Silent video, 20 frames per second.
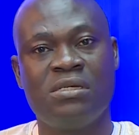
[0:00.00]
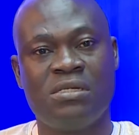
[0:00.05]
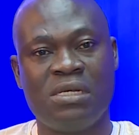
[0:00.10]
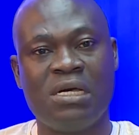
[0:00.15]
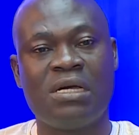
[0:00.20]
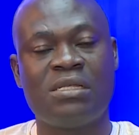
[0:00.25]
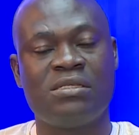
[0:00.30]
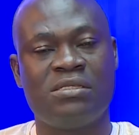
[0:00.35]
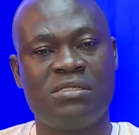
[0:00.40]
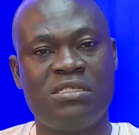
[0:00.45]

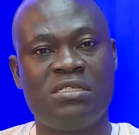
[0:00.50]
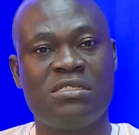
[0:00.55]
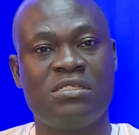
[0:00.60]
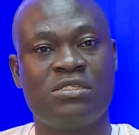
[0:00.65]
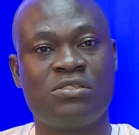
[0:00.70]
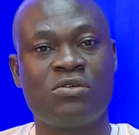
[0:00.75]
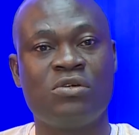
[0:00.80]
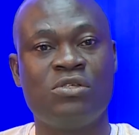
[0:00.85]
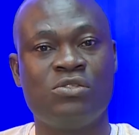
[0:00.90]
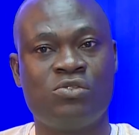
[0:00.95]
that this
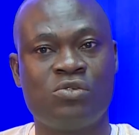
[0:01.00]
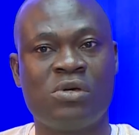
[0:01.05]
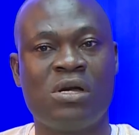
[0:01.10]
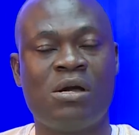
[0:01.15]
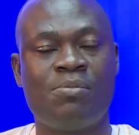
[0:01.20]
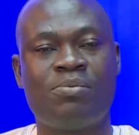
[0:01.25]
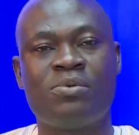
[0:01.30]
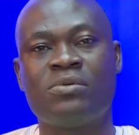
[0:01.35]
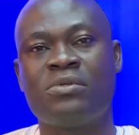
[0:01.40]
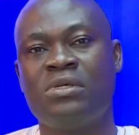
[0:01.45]
is going to
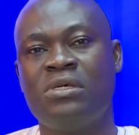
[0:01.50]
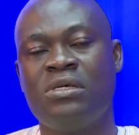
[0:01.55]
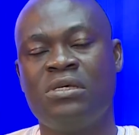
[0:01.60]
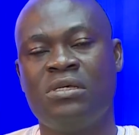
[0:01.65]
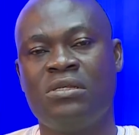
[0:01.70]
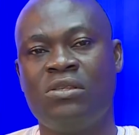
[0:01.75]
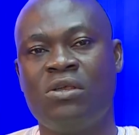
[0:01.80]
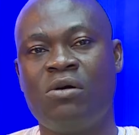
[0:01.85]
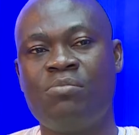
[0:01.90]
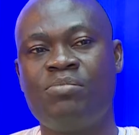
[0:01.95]
happen.
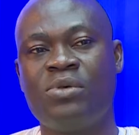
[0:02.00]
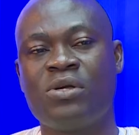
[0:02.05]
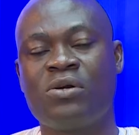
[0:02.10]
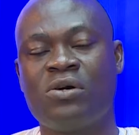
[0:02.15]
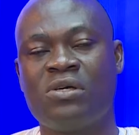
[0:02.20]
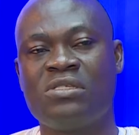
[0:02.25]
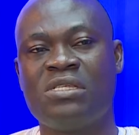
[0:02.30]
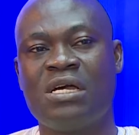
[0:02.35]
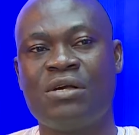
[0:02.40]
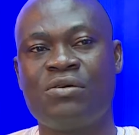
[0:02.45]
Not
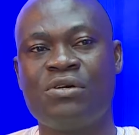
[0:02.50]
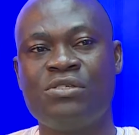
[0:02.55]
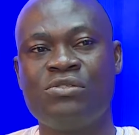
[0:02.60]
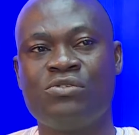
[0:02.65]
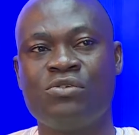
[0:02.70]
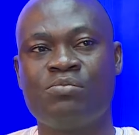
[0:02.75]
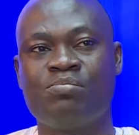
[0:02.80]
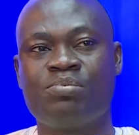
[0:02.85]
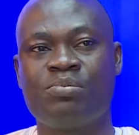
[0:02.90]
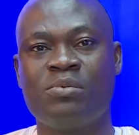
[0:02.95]
because they are going
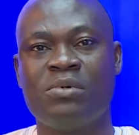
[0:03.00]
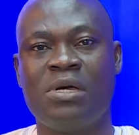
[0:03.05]
to